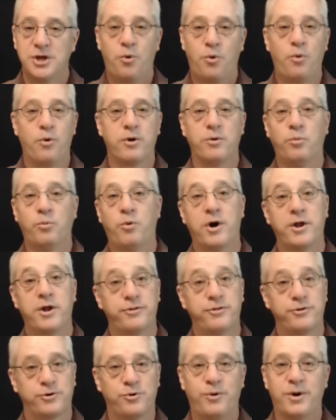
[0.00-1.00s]
Or what
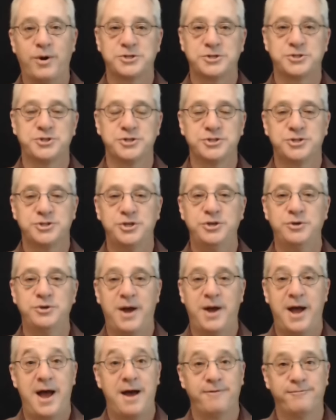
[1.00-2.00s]
other questions do
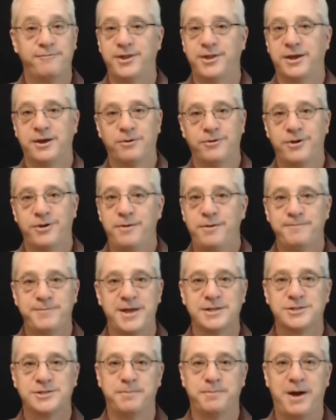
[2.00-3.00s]
you have? And they go, no,
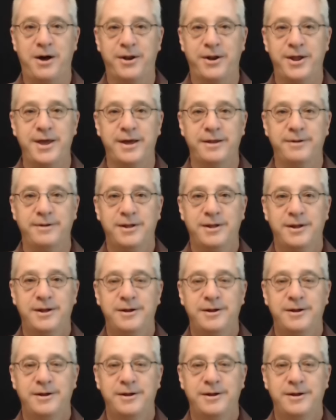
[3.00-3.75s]
that's about it.